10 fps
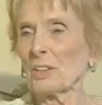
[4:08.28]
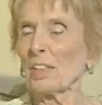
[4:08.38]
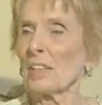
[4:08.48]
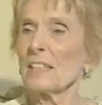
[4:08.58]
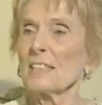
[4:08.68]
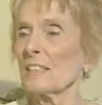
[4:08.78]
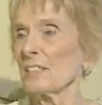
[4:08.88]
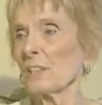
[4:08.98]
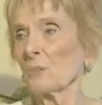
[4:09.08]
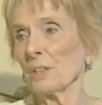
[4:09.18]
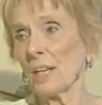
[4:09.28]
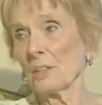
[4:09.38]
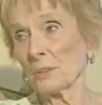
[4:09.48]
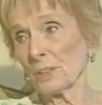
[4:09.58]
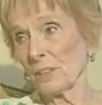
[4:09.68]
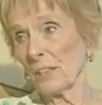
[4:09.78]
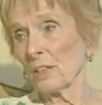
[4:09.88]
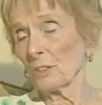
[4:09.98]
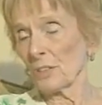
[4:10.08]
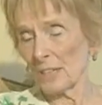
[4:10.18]
The lessons then were not what
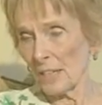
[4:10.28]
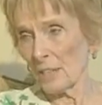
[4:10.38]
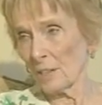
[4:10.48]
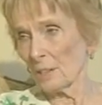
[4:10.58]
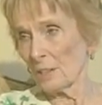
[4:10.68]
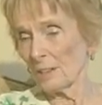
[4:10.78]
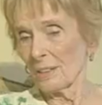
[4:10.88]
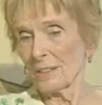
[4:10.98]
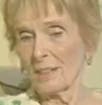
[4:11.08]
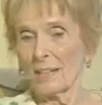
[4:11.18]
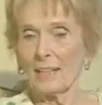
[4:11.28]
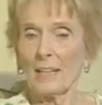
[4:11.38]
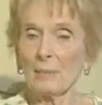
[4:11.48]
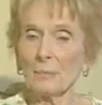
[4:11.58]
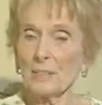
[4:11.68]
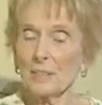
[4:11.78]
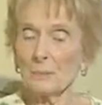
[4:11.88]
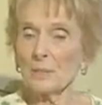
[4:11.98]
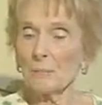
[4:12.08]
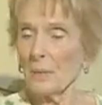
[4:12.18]
they are today, and we
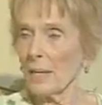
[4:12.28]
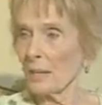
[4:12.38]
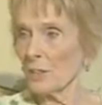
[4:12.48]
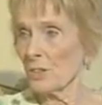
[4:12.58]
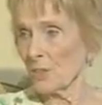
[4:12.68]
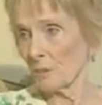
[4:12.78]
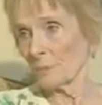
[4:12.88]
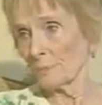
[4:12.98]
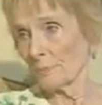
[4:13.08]
seemed to manage.